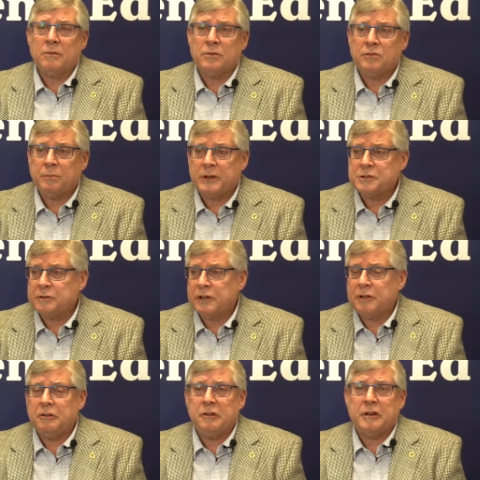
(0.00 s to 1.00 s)

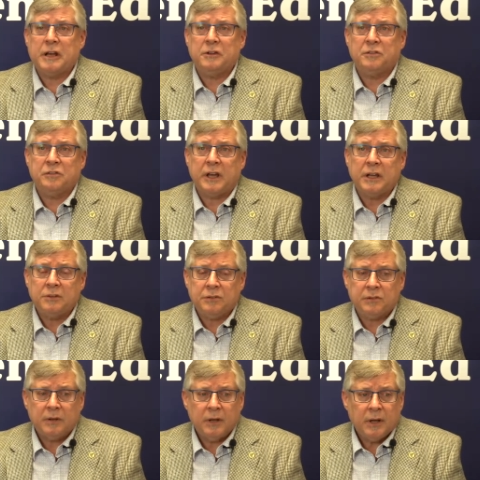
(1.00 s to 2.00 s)
especially in the United States.